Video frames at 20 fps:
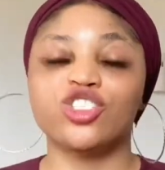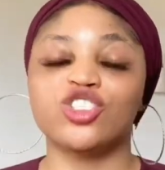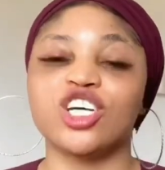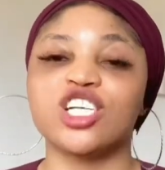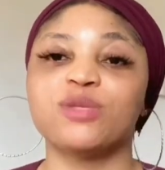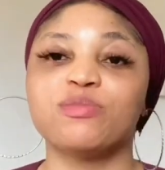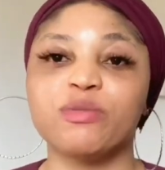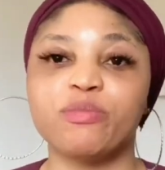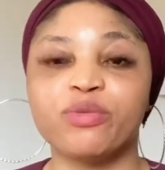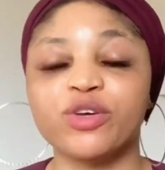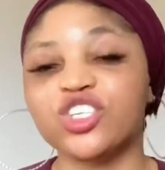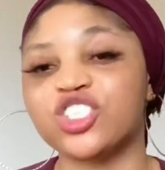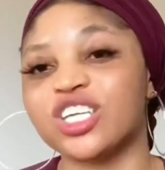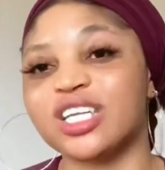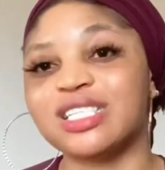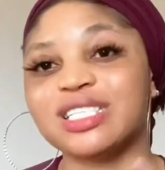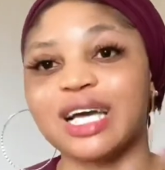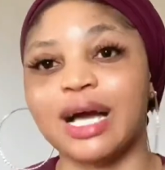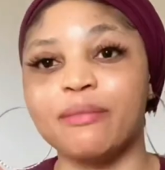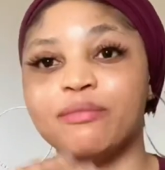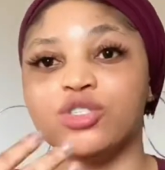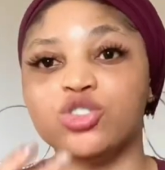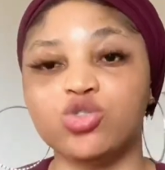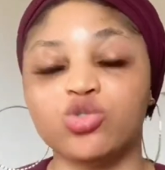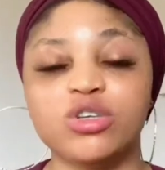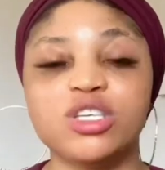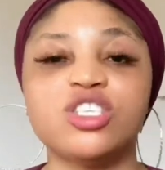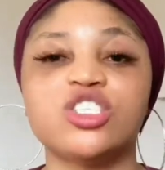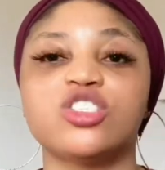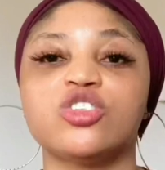Just be patient and be
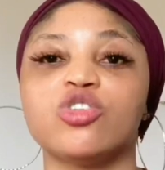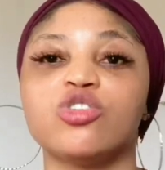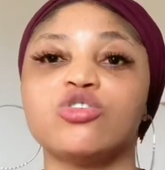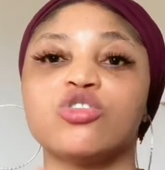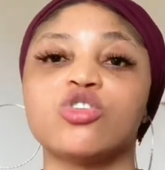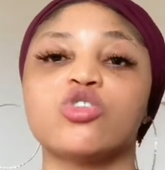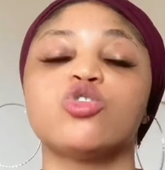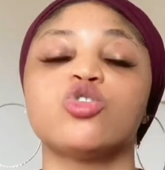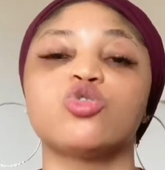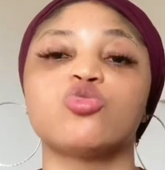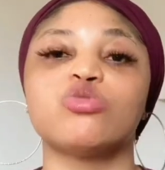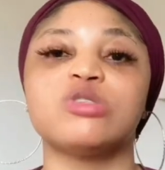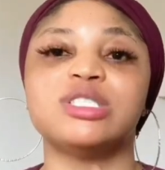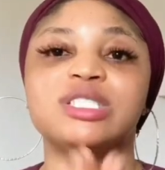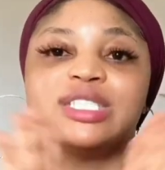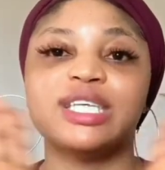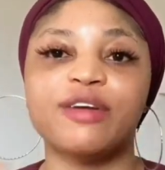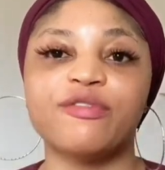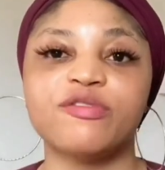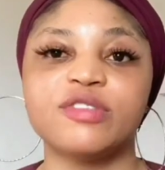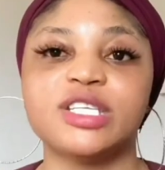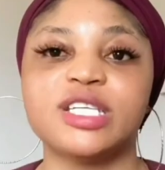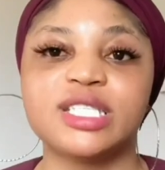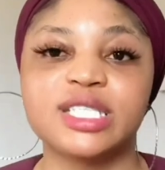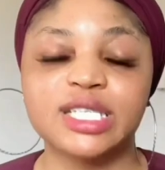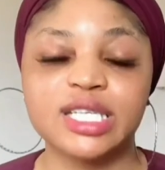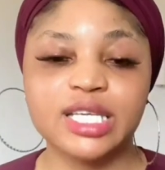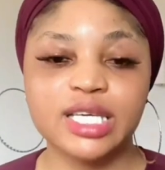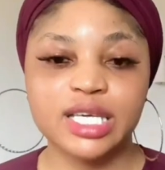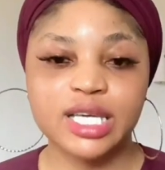doing it. Your knuckles will
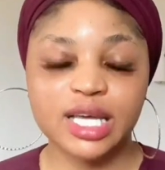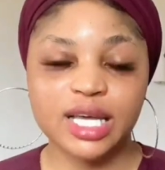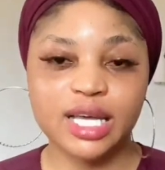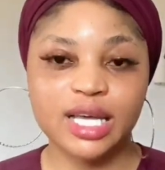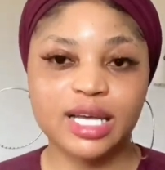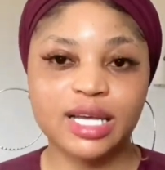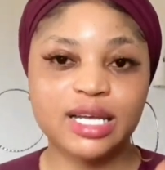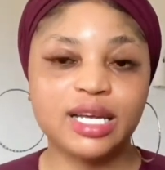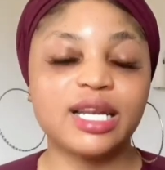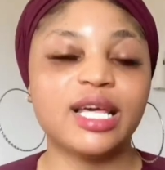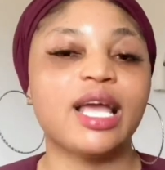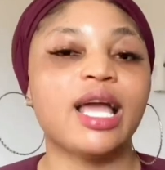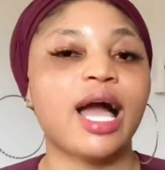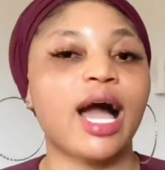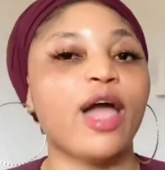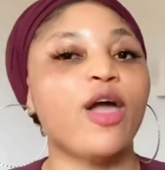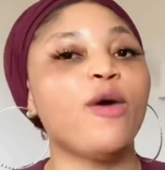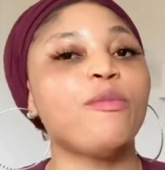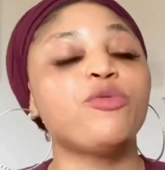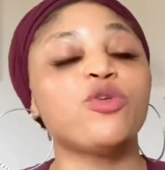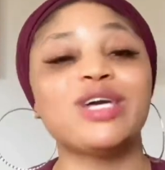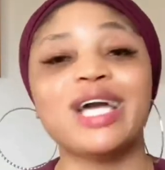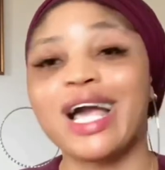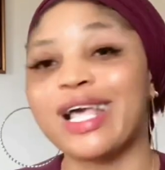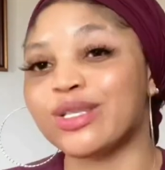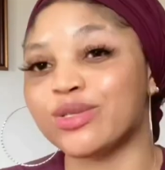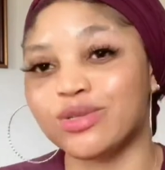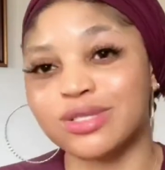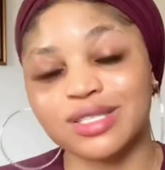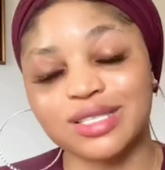definitely clear. I hope you
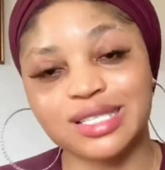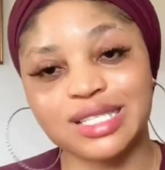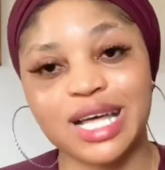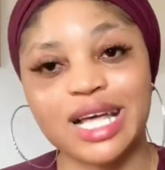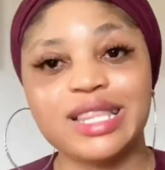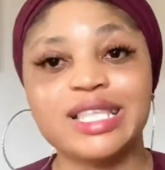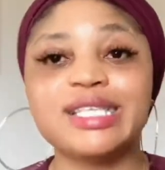guys understand.